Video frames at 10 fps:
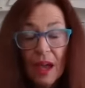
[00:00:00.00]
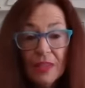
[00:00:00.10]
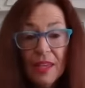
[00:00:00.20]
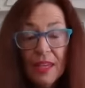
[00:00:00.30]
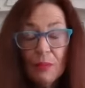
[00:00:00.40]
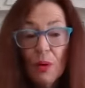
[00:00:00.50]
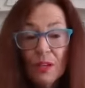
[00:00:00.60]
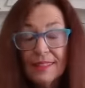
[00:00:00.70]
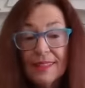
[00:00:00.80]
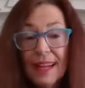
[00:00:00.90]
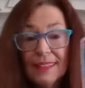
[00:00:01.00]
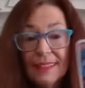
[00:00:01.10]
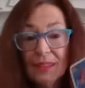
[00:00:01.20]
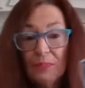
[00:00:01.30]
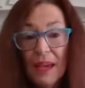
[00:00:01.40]
I think what it's done
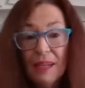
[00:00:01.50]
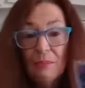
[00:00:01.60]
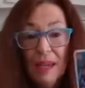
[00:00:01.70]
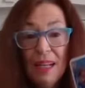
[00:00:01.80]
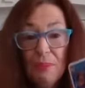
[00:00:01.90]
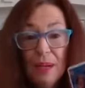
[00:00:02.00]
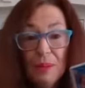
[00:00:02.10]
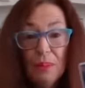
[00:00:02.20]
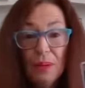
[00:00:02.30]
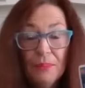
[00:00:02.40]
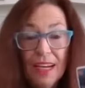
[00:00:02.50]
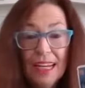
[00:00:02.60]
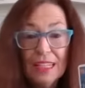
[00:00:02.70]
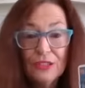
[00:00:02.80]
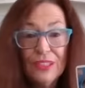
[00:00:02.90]
is make many people in
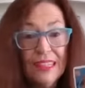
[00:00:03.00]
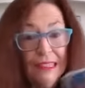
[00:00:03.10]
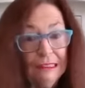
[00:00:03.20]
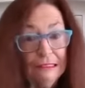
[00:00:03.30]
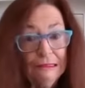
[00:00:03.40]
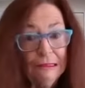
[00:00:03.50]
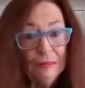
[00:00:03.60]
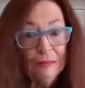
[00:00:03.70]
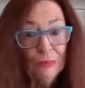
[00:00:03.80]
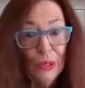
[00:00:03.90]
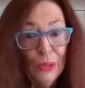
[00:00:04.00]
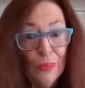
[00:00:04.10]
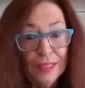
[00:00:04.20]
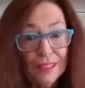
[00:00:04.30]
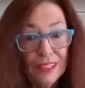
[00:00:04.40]
many countries think, God, we're
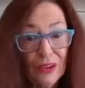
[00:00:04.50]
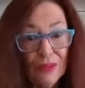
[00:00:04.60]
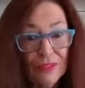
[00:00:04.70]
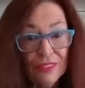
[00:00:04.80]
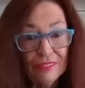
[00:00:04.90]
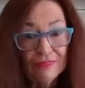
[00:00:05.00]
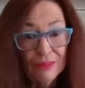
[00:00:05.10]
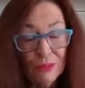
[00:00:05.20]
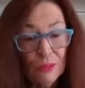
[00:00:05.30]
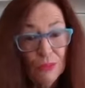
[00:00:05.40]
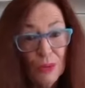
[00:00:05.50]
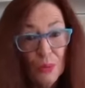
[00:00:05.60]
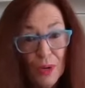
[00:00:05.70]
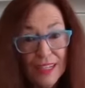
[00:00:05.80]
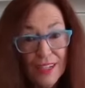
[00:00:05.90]
a bit soft.
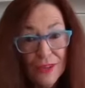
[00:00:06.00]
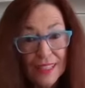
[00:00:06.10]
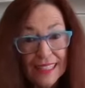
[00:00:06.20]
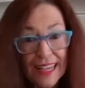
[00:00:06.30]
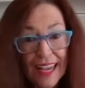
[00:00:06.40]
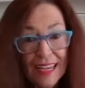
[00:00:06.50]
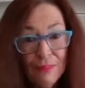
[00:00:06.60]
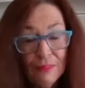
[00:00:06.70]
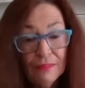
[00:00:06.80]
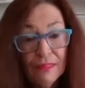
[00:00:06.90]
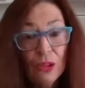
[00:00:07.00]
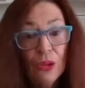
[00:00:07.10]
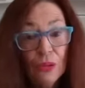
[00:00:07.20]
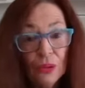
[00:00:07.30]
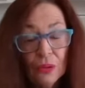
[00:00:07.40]
Would we do the same?
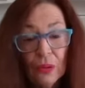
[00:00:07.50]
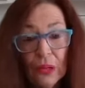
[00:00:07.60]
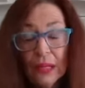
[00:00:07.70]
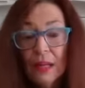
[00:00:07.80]
You know,